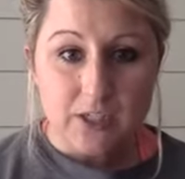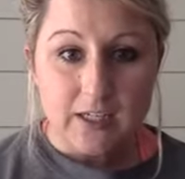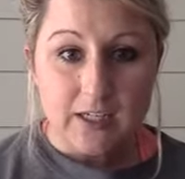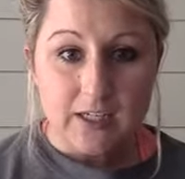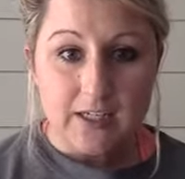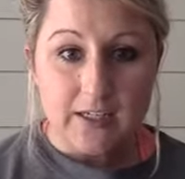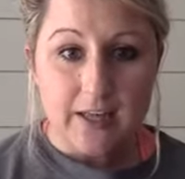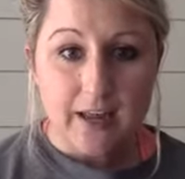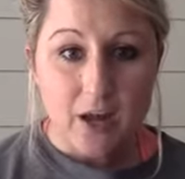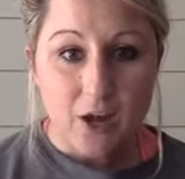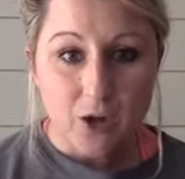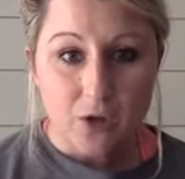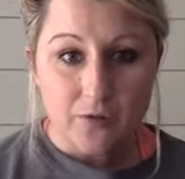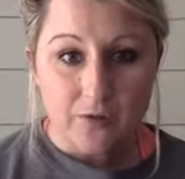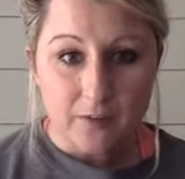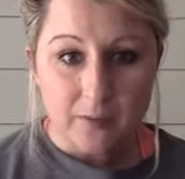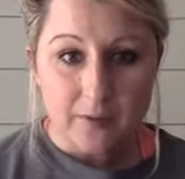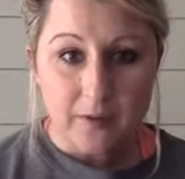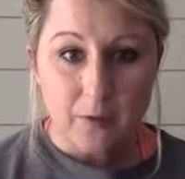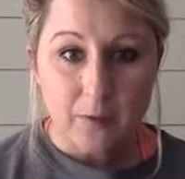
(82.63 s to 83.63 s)
in
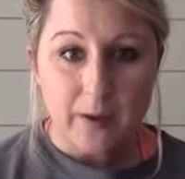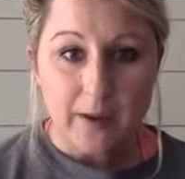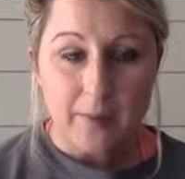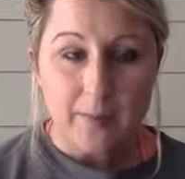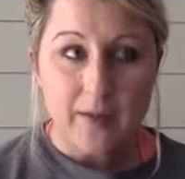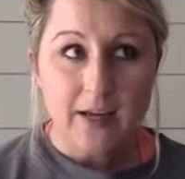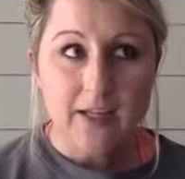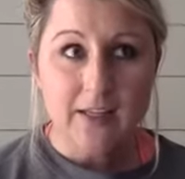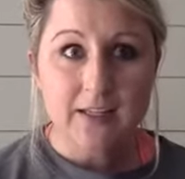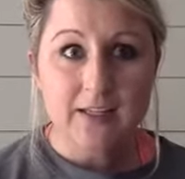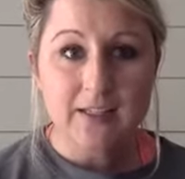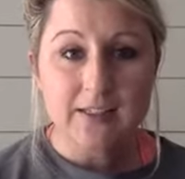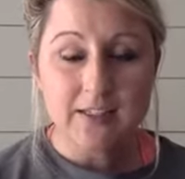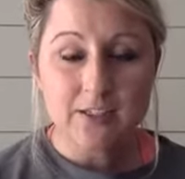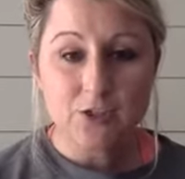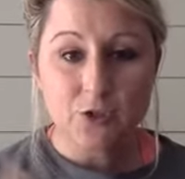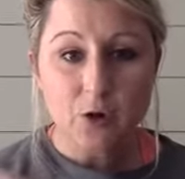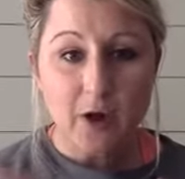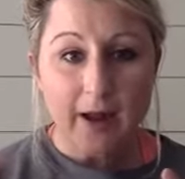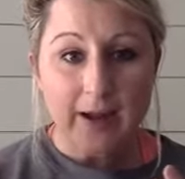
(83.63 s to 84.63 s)
Kelvin my white balance,
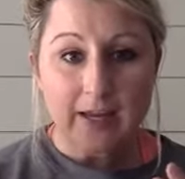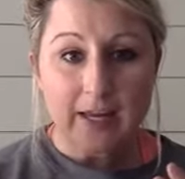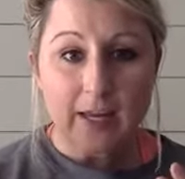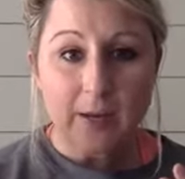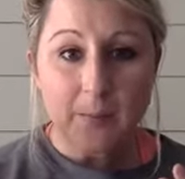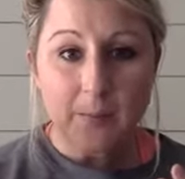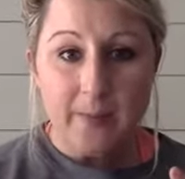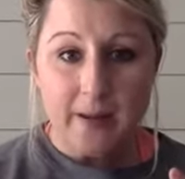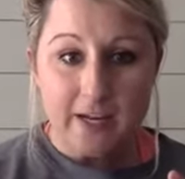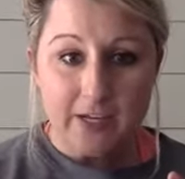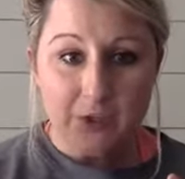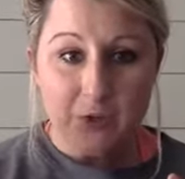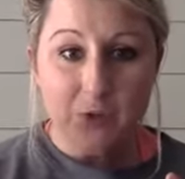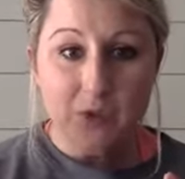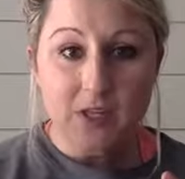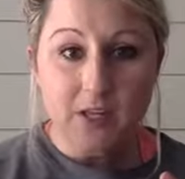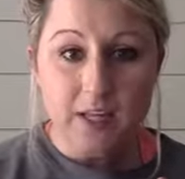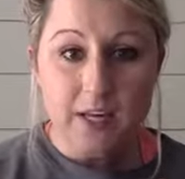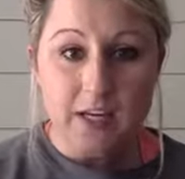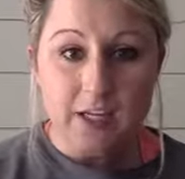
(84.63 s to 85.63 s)
so I can
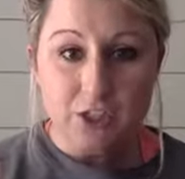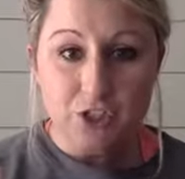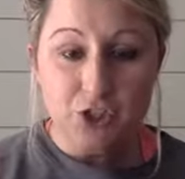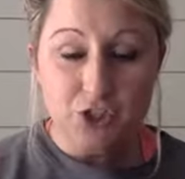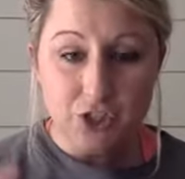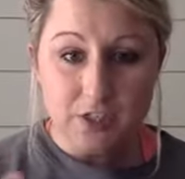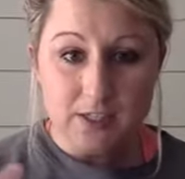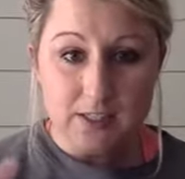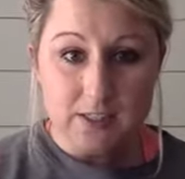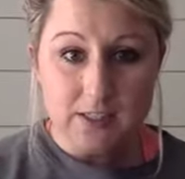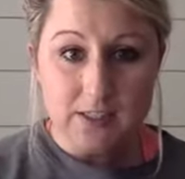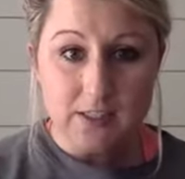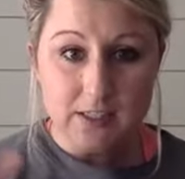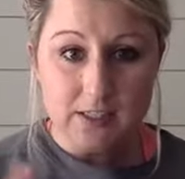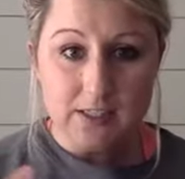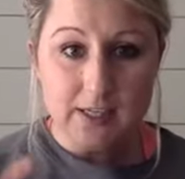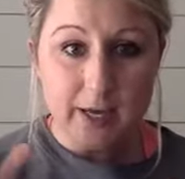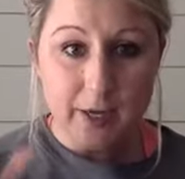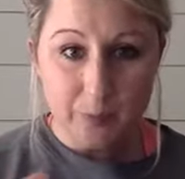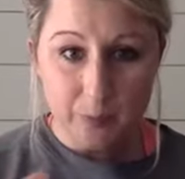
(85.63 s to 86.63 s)
manually adjust the
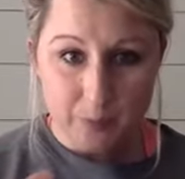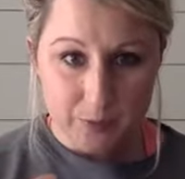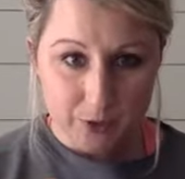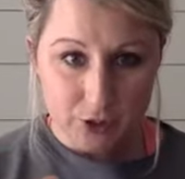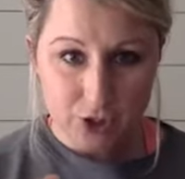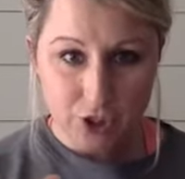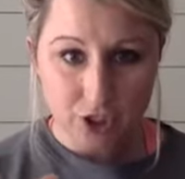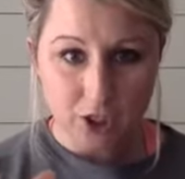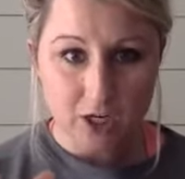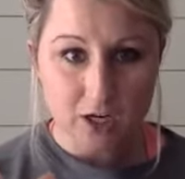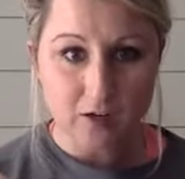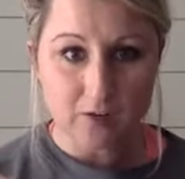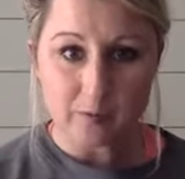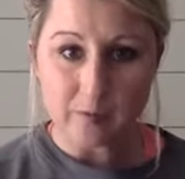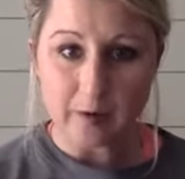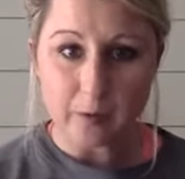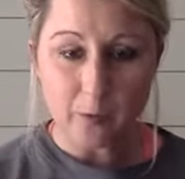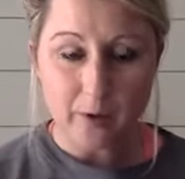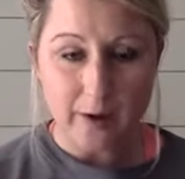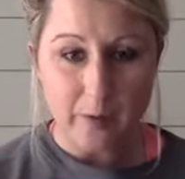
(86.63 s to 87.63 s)
temperature of my
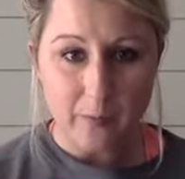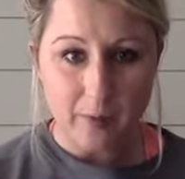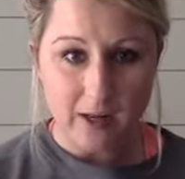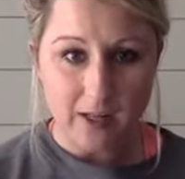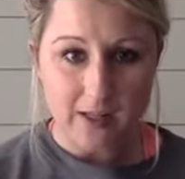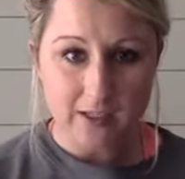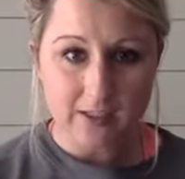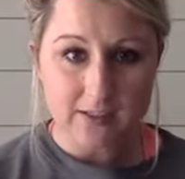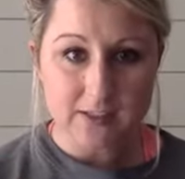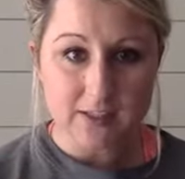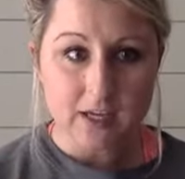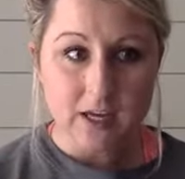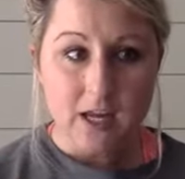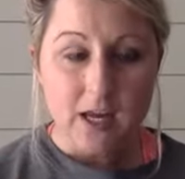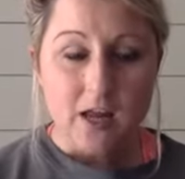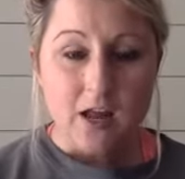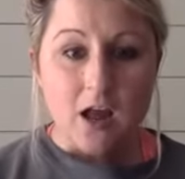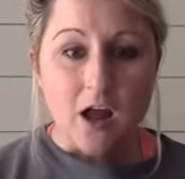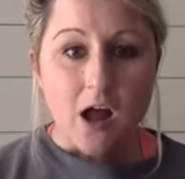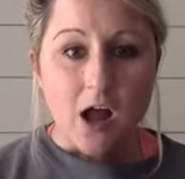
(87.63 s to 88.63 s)
white balance.
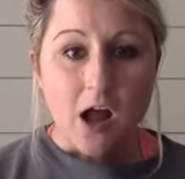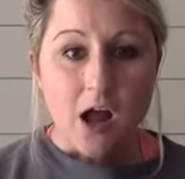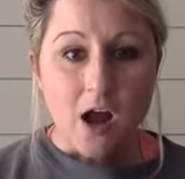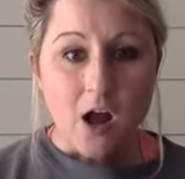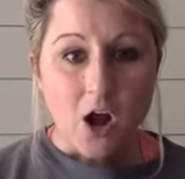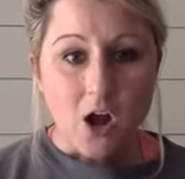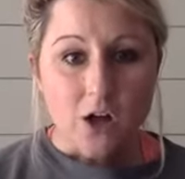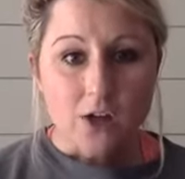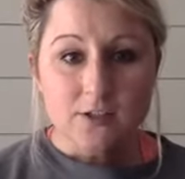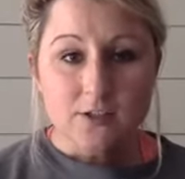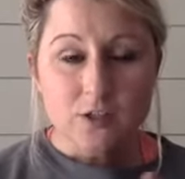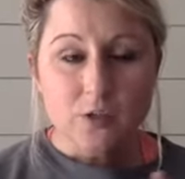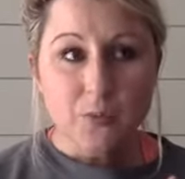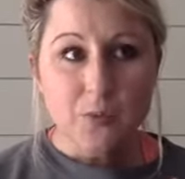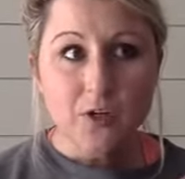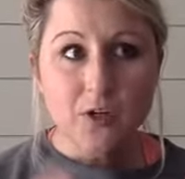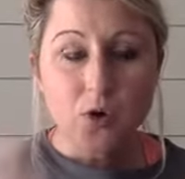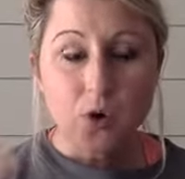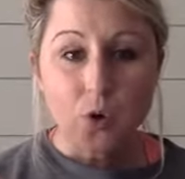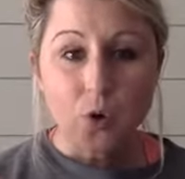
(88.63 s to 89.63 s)
I also
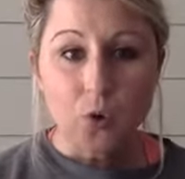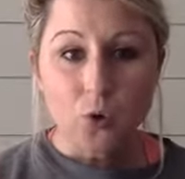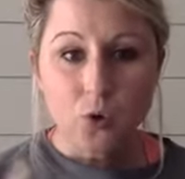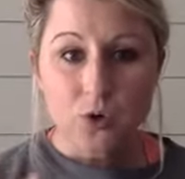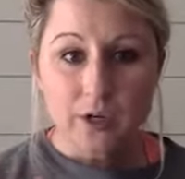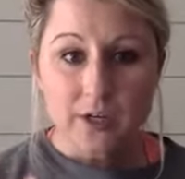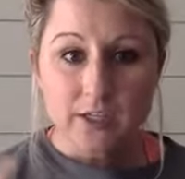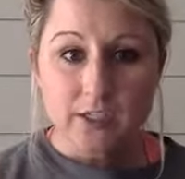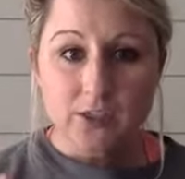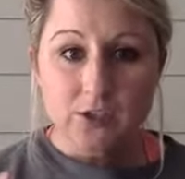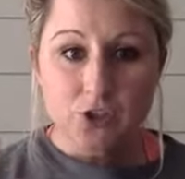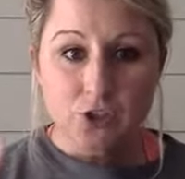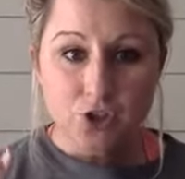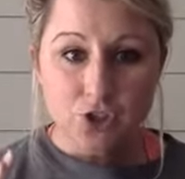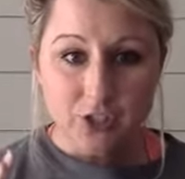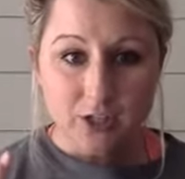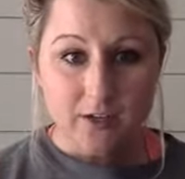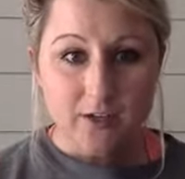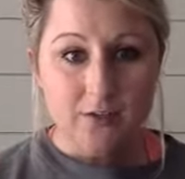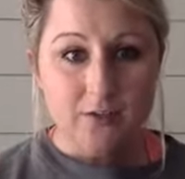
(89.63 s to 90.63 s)
put orange
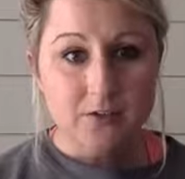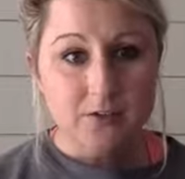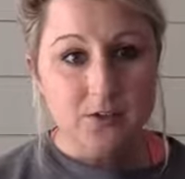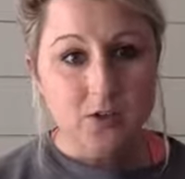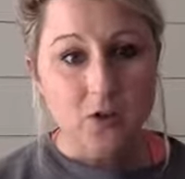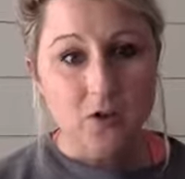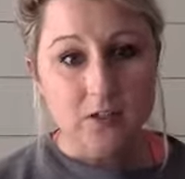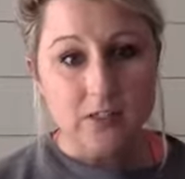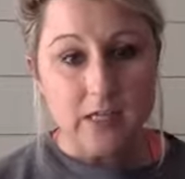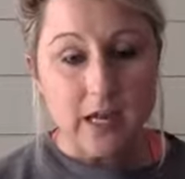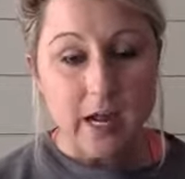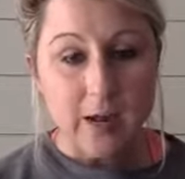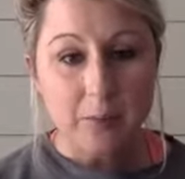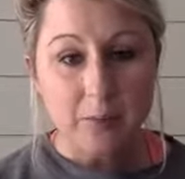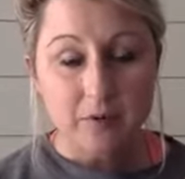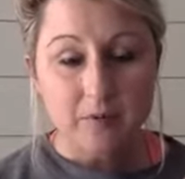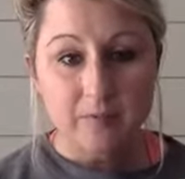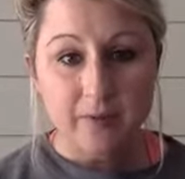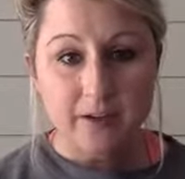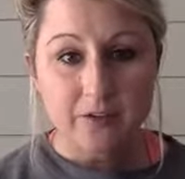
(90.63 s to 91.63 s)
gels on top
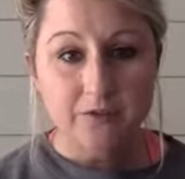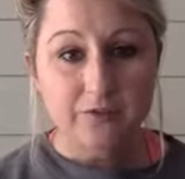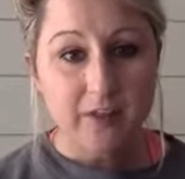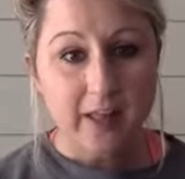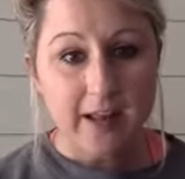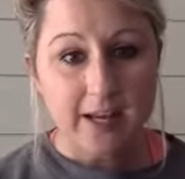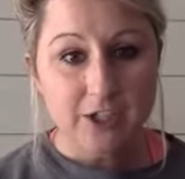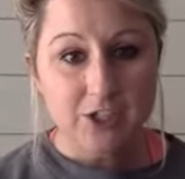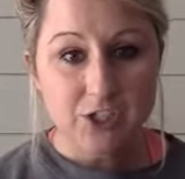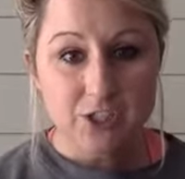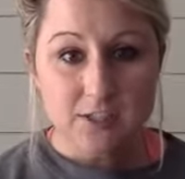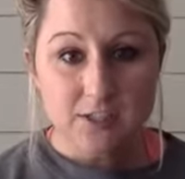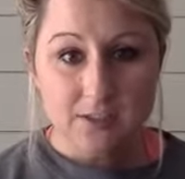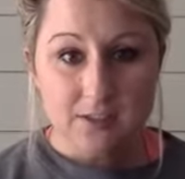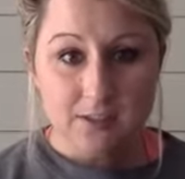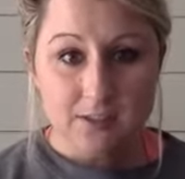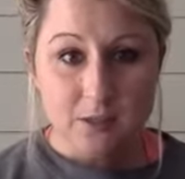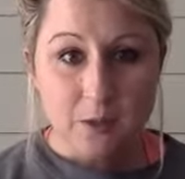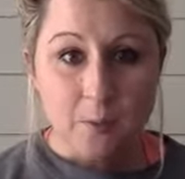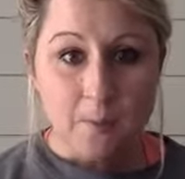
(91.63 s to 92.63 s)
of my
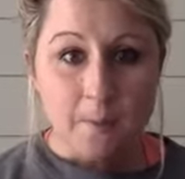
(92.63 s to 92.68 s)
flashes